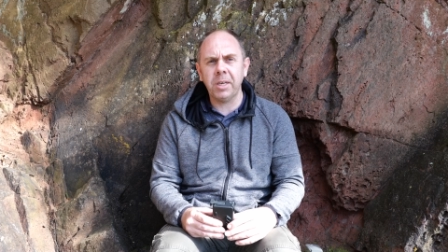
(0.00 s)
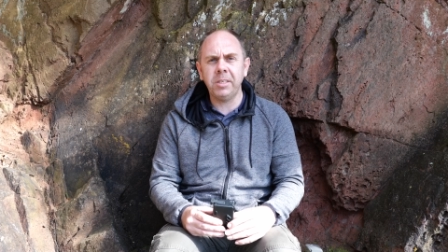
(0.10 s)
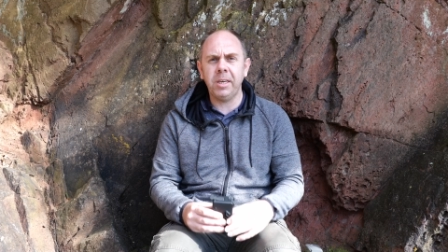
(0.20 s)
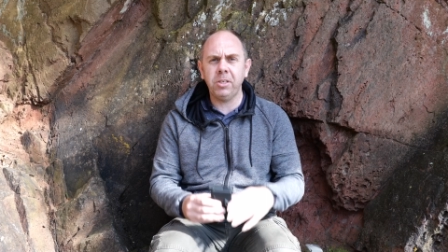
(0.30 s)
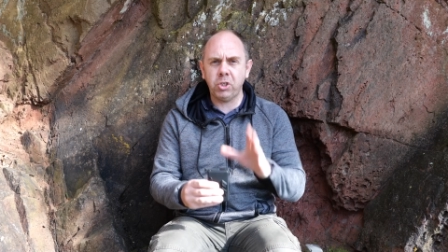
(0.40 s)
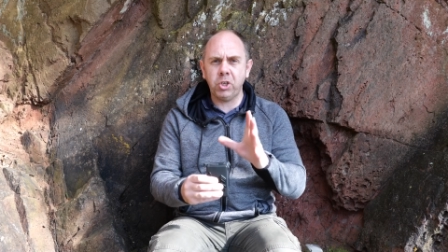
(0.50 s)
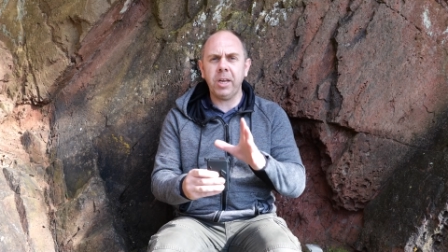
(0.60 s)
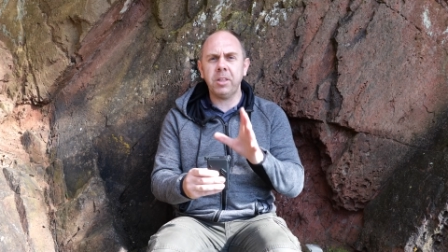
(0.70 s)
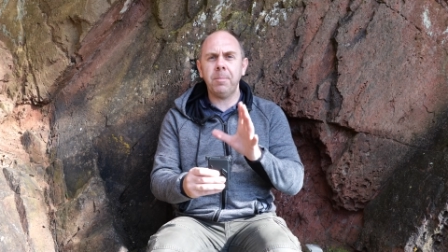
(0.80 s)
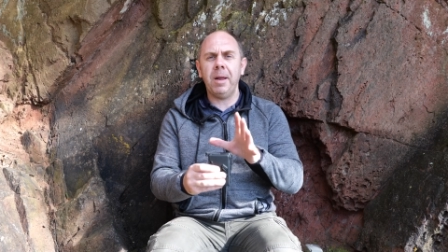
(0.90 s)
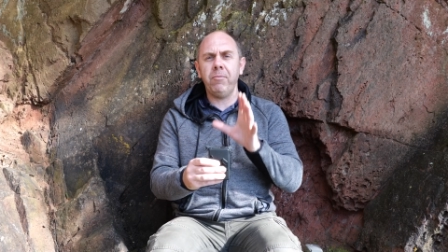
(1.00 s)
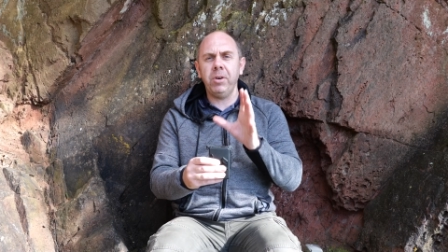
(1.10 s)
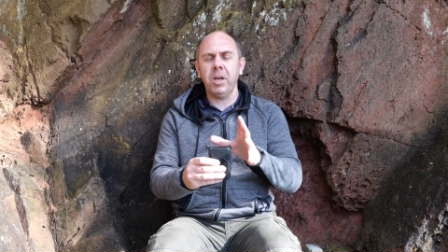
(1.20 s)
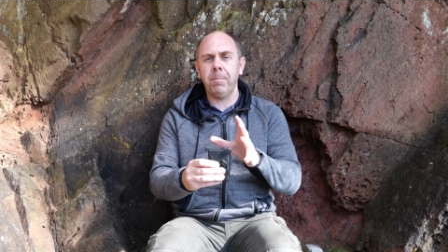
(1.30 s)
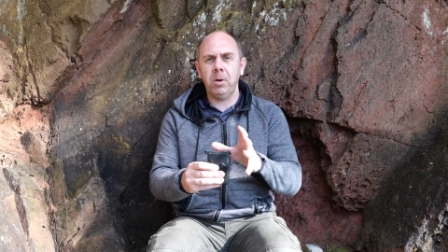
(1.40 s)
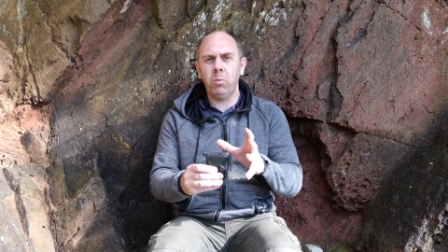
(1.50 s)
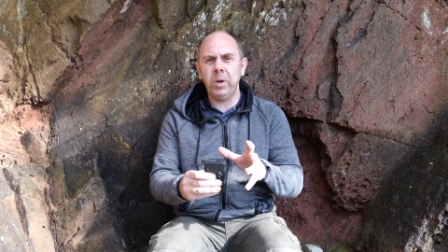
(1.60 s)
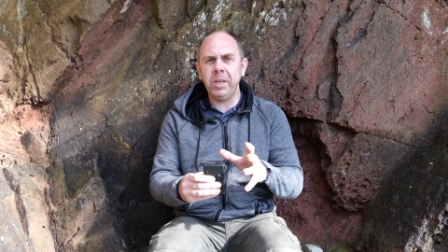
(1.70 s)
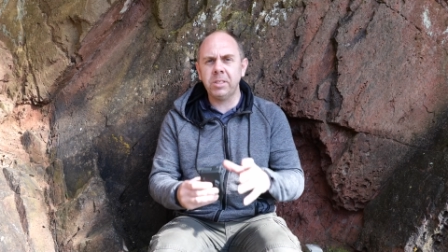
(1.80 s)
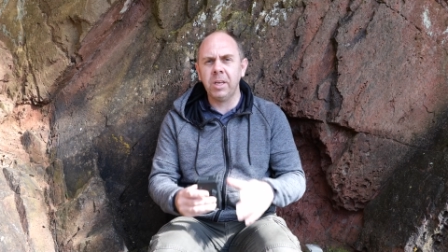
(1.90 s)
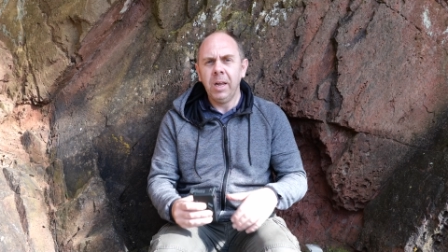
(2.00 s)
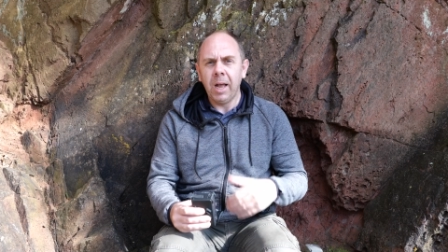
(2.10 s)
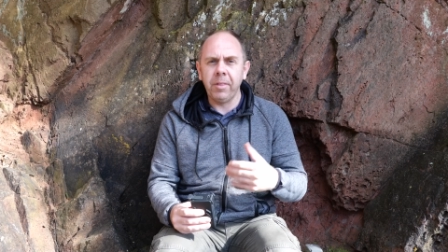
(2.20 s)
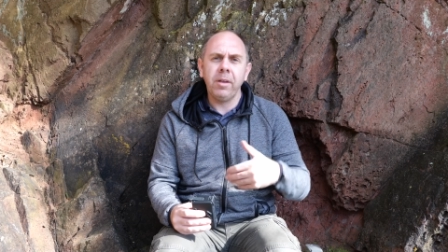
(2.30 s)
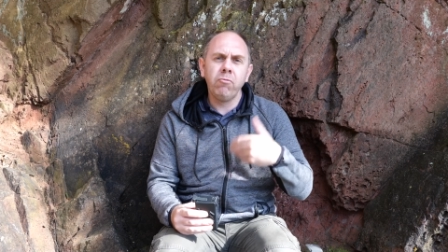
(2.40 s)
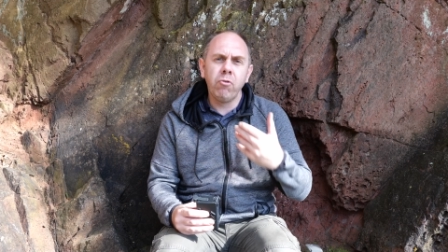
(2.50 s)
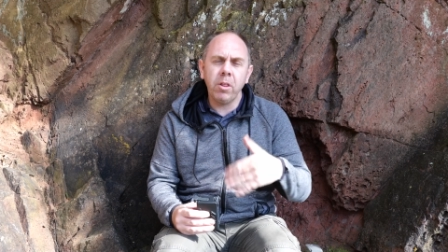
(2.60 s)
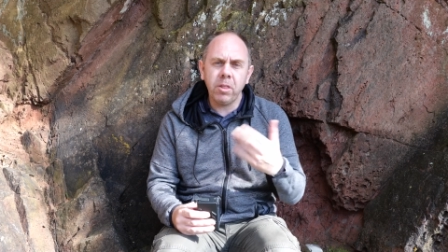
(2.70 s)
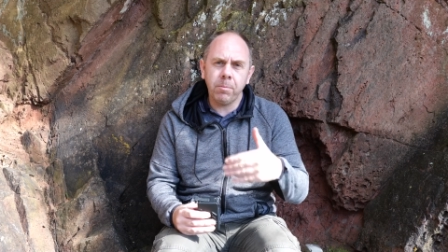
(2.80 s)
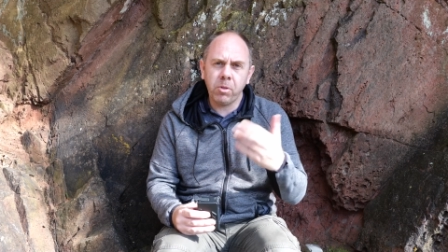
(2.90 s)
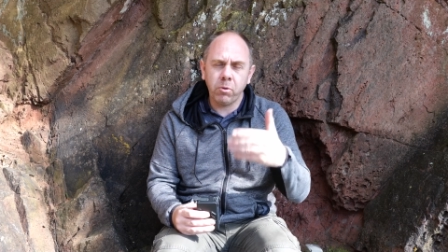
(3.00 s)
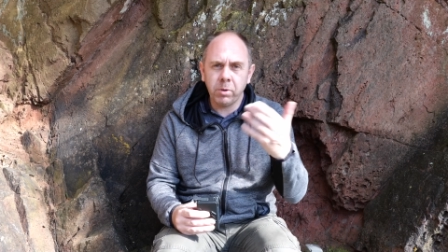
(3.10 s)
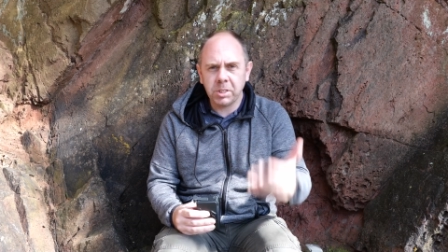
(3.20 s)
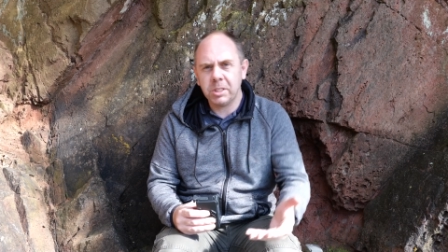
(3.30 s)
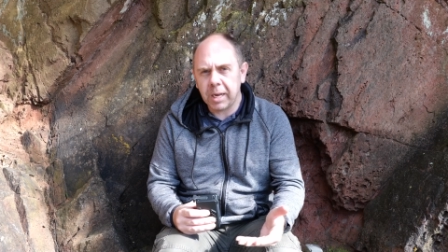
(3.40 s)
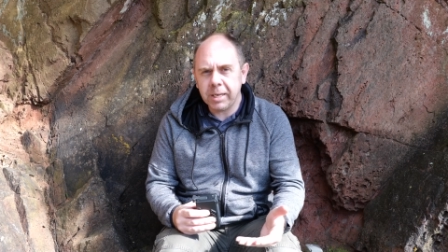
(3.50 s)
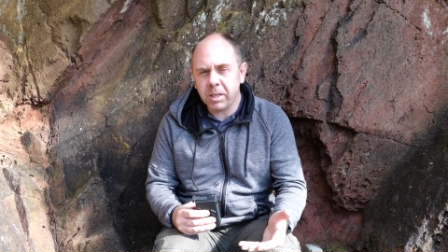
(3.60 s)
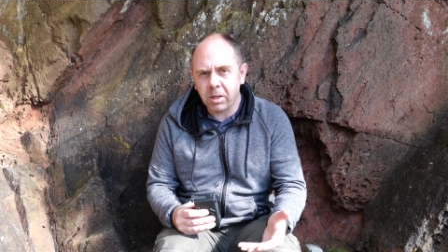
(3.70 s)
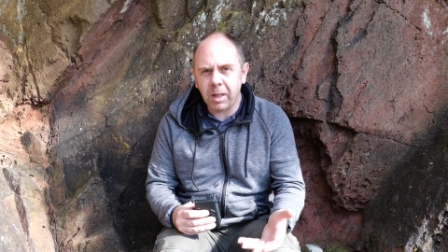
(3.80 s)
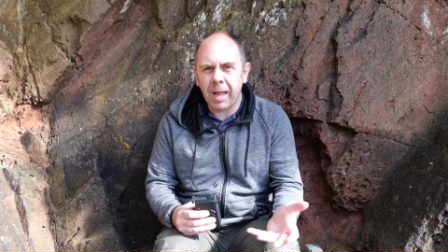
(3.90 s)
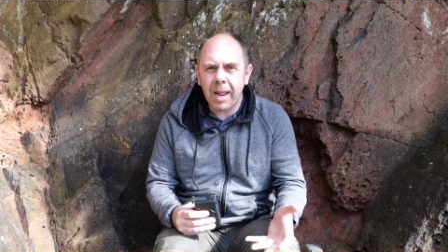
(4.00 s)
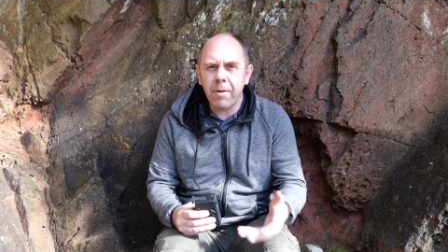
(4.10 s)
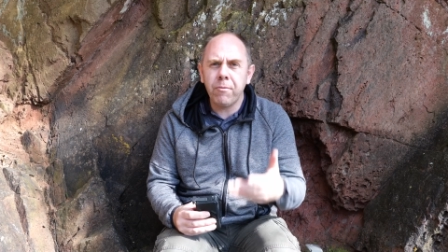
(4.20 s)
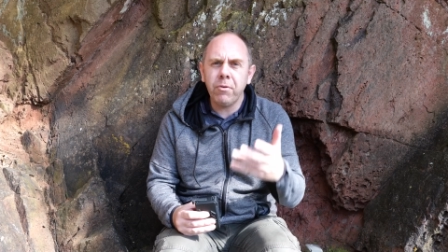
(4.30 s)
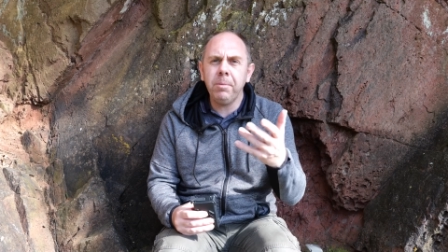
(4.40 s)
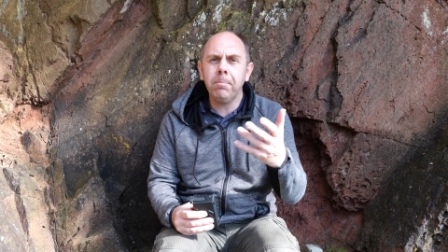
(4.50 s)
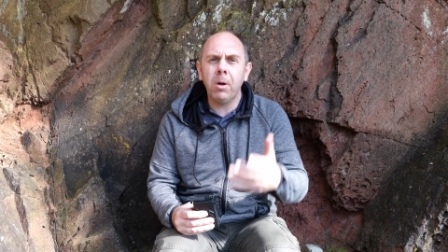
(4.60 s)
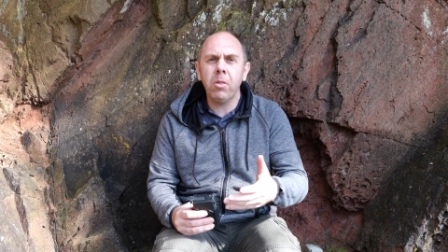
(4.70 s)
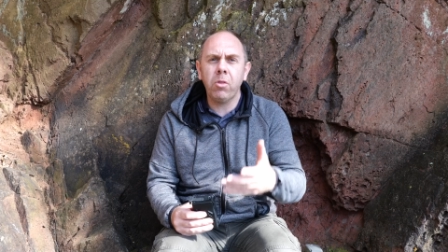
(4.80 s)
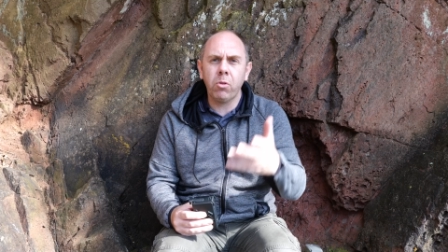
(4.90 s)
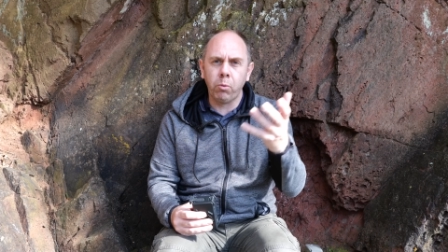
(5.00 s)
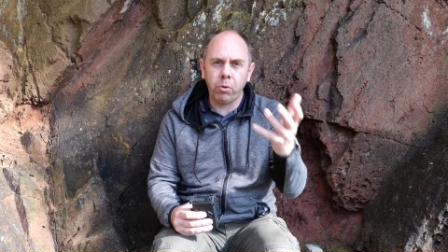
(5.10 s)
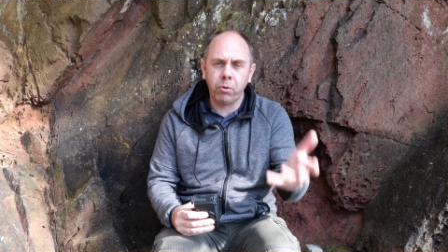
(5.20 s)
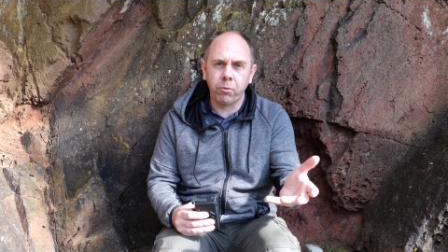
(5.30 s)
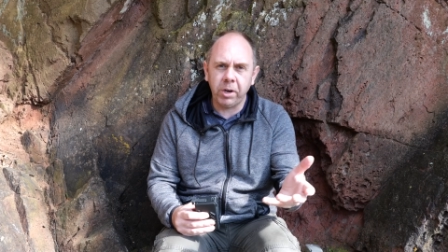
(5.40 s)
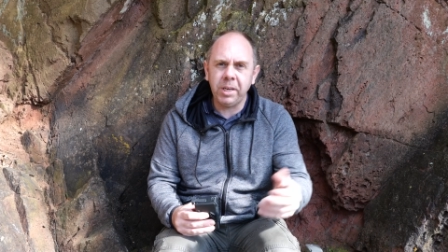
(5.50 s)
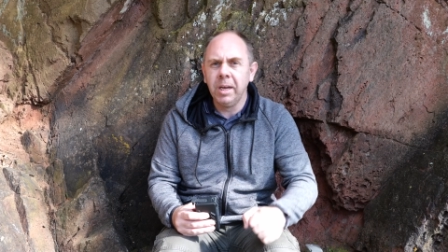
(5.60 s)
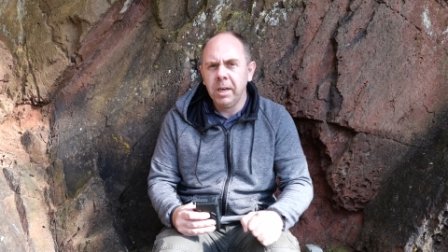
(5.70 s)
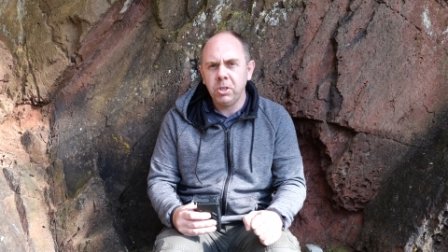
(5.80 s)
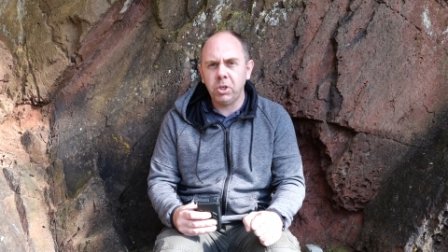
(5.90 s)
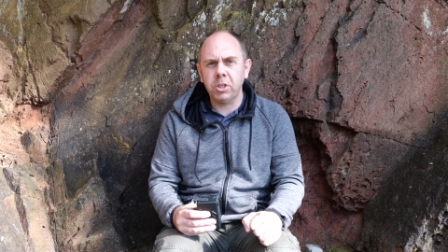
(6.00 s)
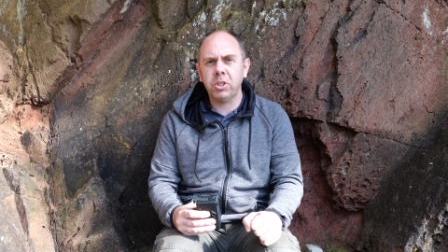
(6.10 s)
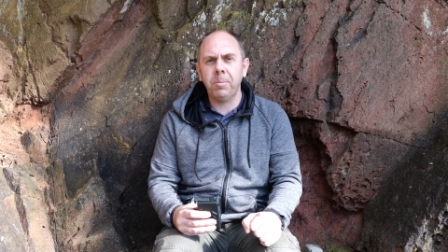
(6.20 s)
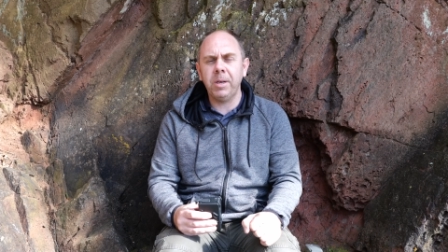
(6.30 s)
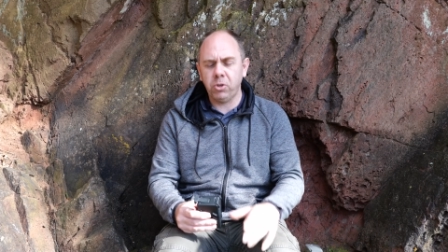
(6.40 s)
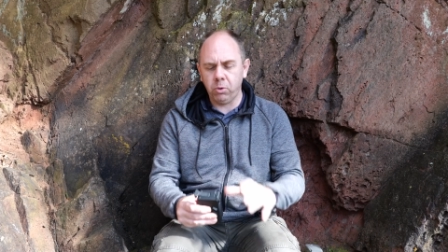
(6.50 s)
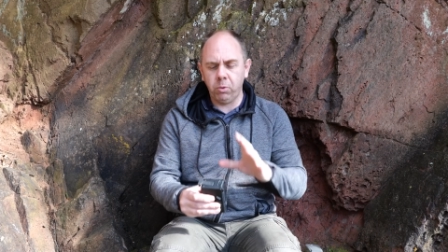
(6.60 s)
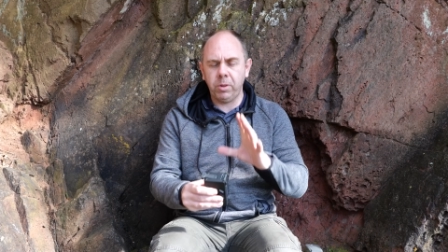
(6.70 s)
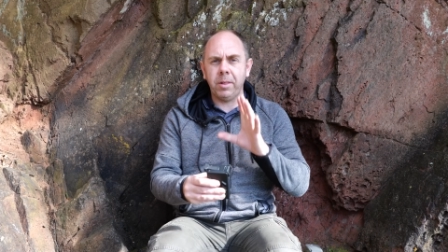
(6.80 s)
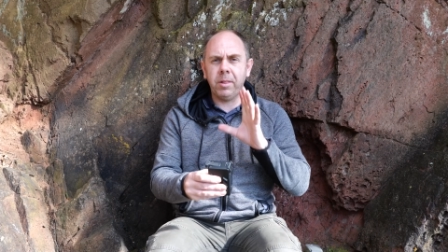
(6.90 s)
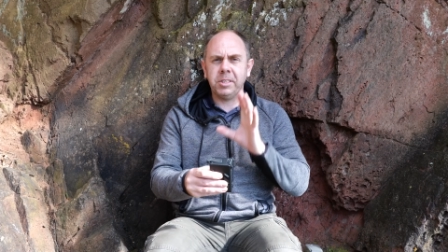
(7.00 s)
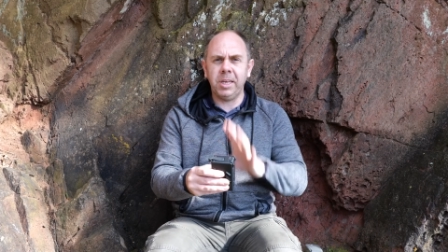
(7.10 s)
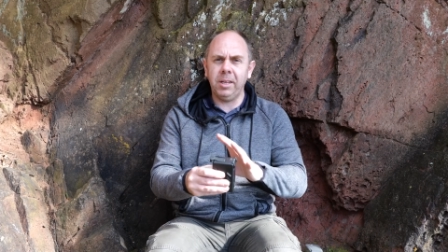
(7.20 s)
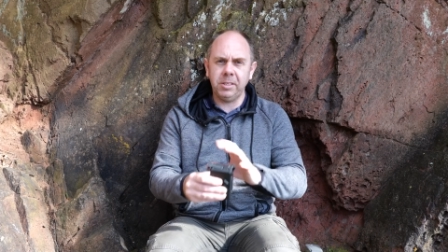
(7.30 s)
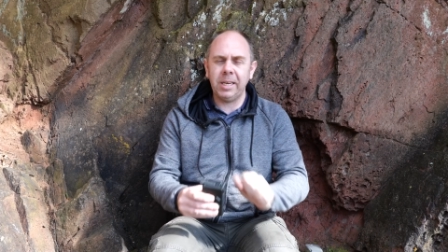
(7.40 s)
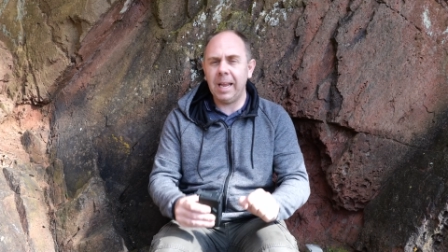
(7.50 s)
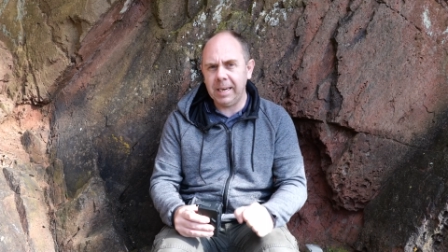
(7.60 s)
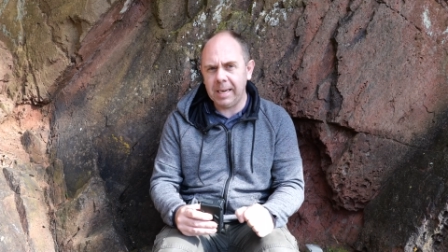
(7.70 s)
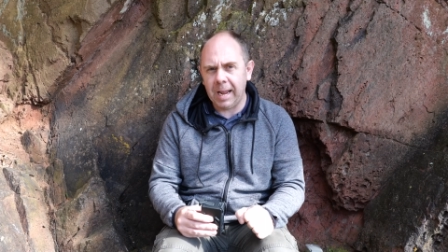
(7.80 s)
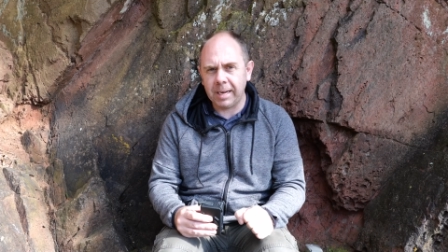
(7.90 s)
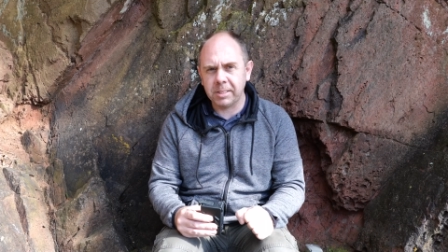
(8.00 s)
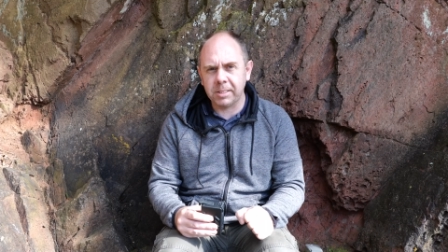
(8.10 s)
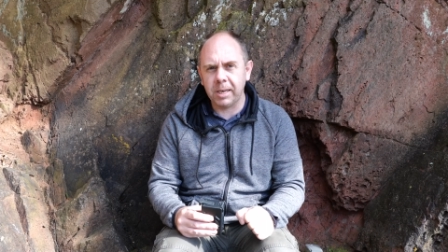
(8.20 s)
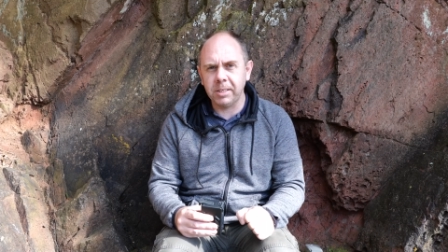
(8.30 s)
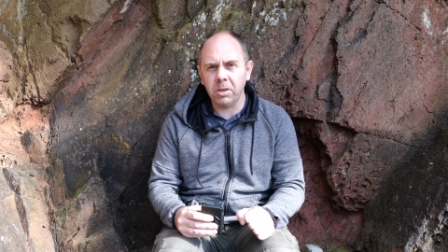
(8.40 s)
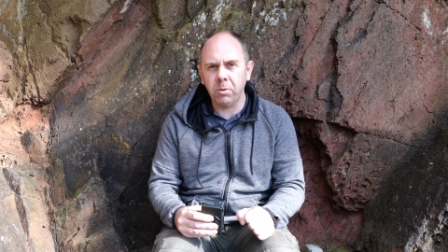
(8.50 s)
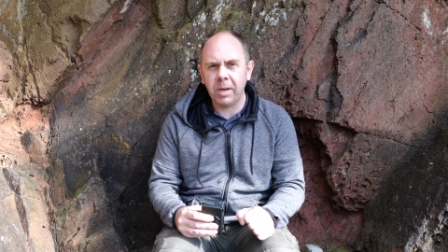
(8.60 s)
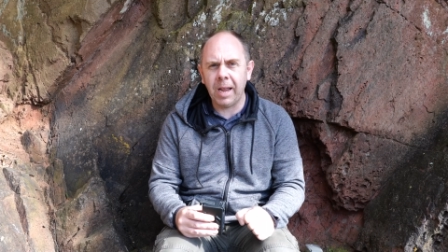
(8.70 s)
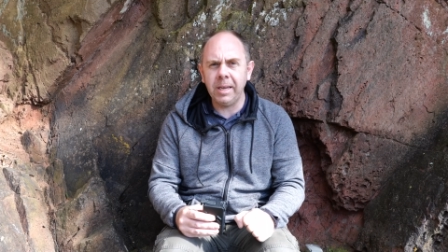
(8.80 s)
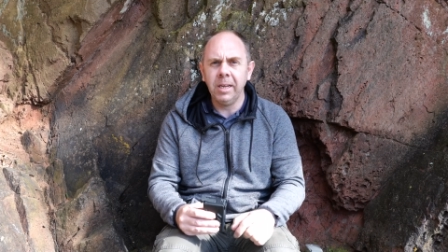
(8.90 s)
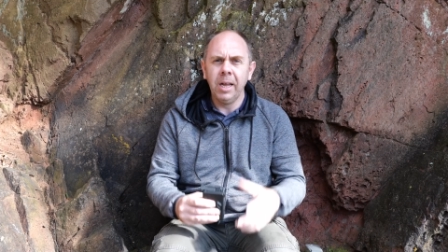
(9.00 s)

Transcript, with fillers: I tend to check them every couple of weeks and then run them through a cycle every month or three just to make sure that the cells are getting exercised okay